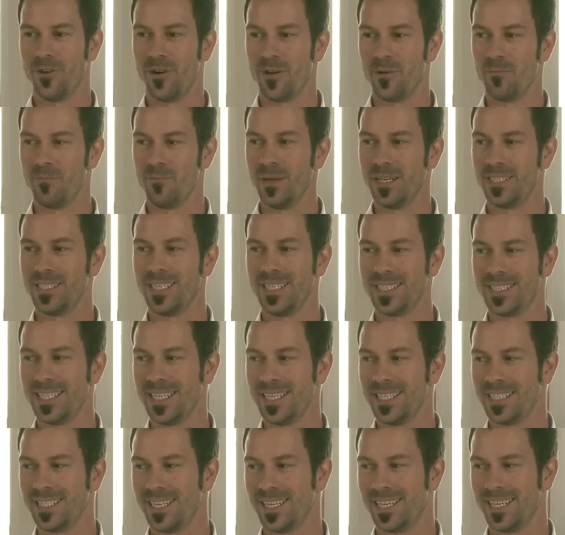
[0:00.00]
you're in a busy
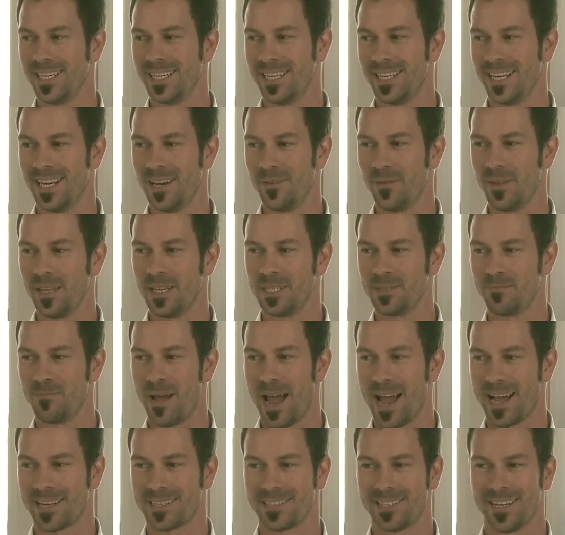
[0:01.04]
season and everything's
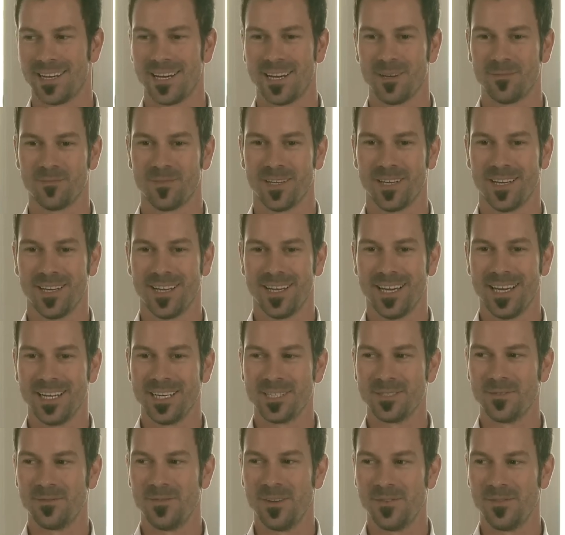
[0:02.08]
backed up and
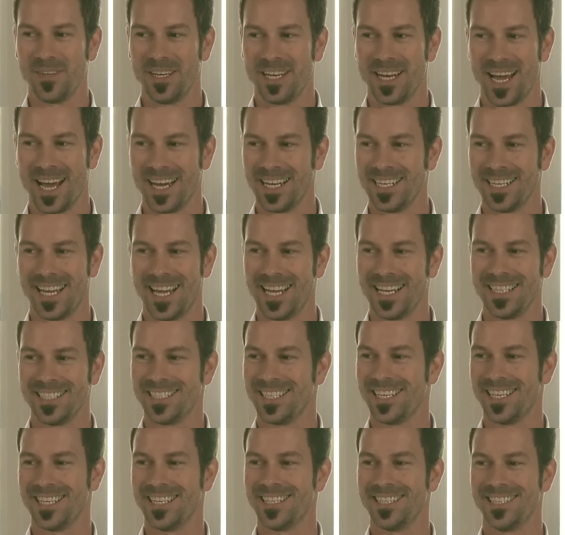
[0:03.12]
it's 59 days
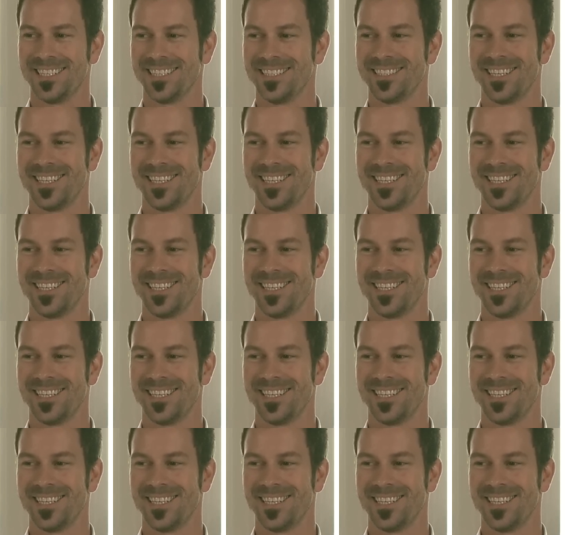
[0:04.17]
in,